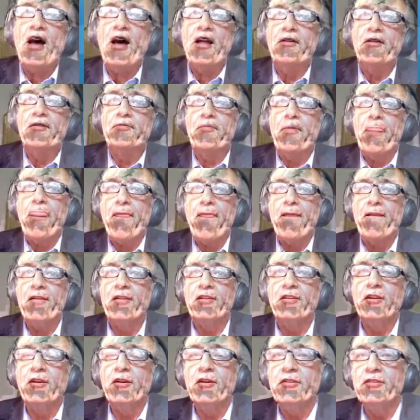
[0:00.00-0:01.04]
And
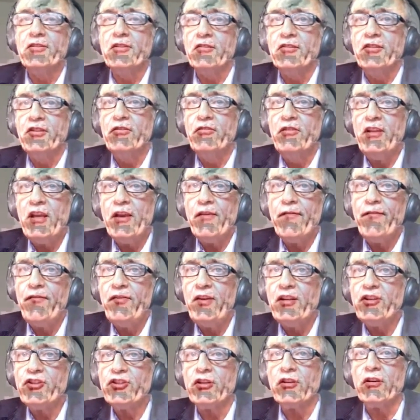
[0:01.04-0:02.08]
the unique
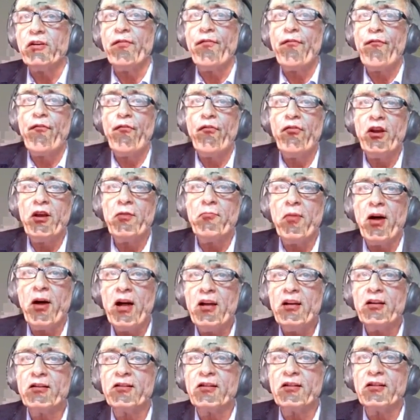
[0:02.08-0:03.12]
feature of
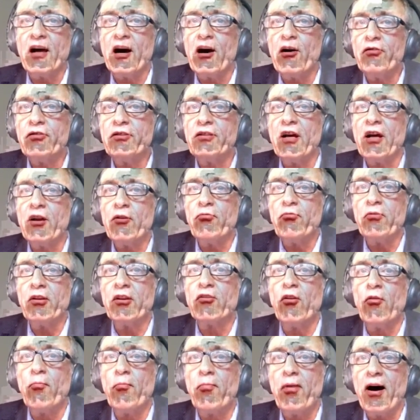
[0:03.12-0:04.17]
3MA is now that we
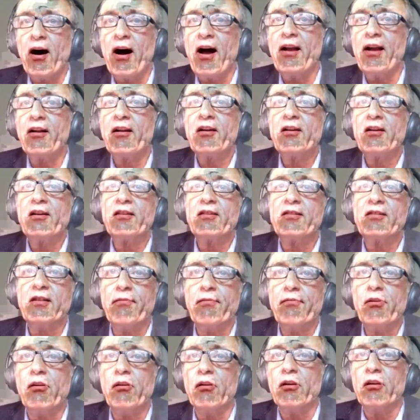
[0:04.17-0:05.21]
combine
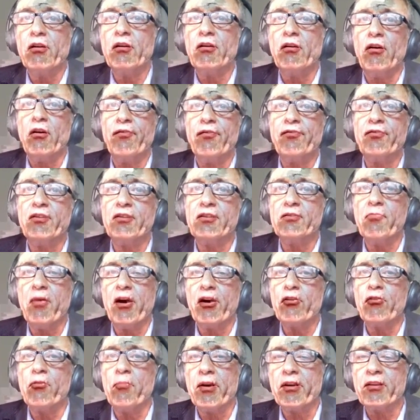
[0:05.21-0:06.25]
several of these
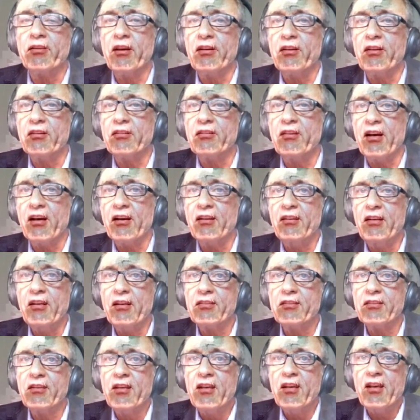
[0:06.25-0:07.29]
micromagnetic
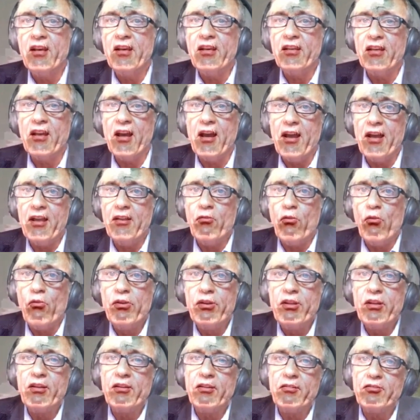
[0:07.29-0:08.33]
techniques in
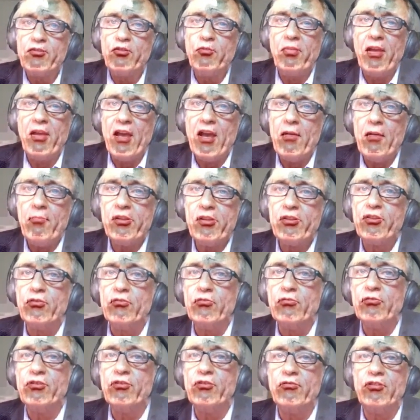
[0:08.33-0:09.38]
order to be able
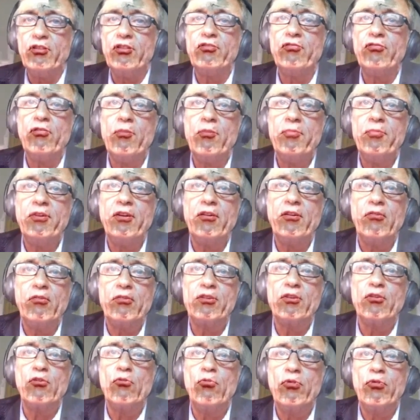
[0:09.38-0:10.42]
to determine then
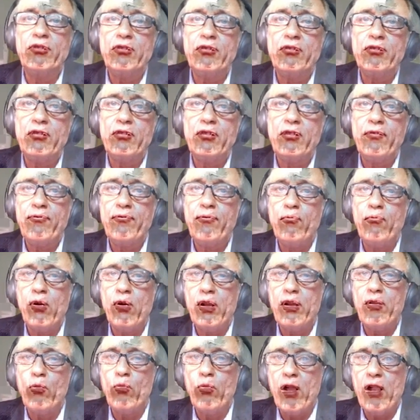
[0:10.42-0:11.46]
also quantitative
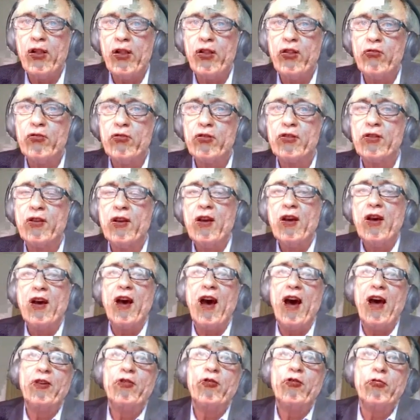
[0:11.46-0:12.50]
values
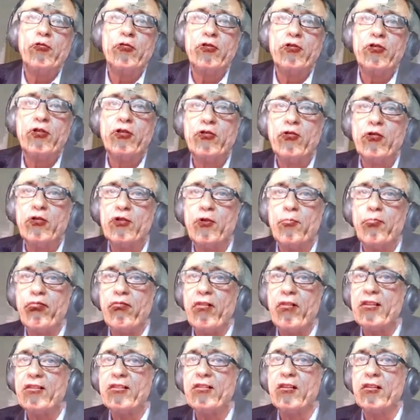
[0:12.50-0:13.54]
and to
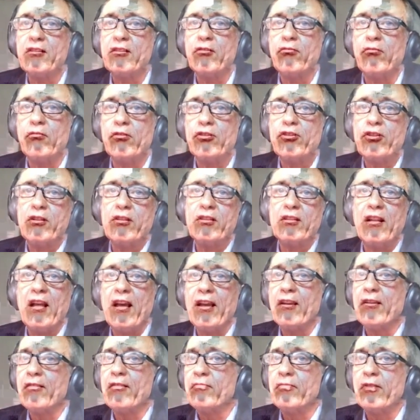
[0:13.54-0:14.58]
suppress distortions
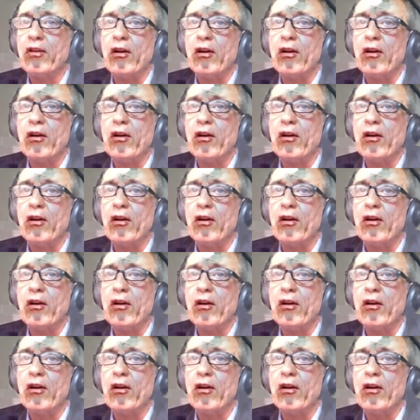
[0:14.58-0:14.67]
like